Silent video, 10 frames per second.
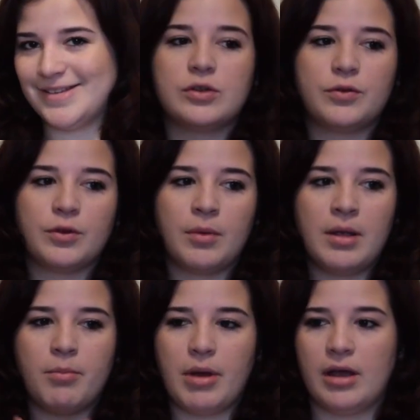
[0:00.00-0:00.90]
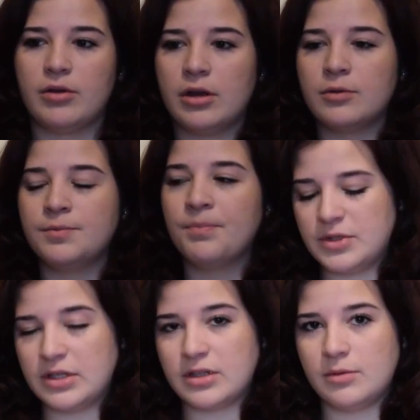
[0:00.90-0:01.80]
So for my background,
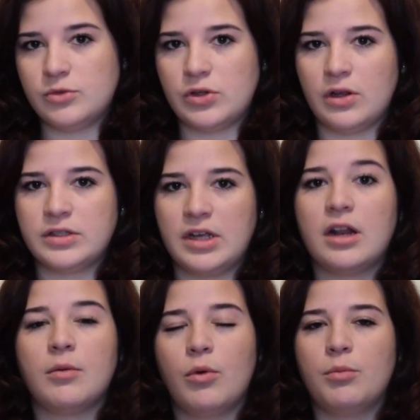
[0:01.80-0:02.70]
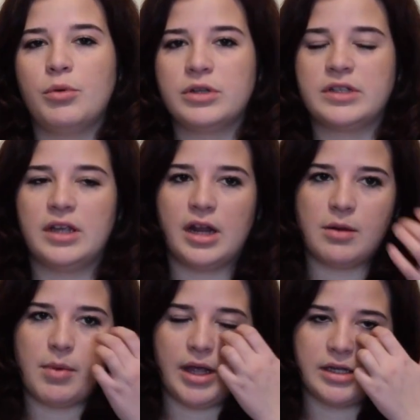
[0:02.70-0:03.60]
since I'm just getting more books and like
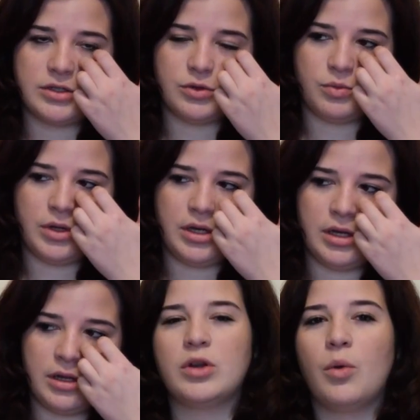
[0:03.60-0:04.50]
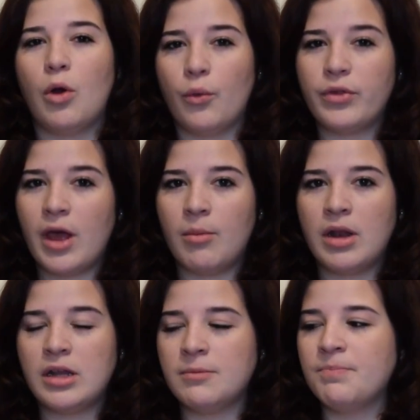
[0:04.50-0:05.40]
getting back into reading, I don't own that
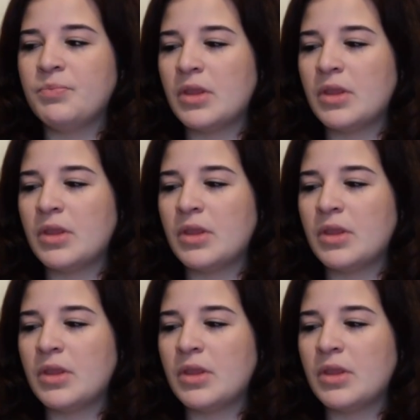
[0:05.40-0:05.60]
many.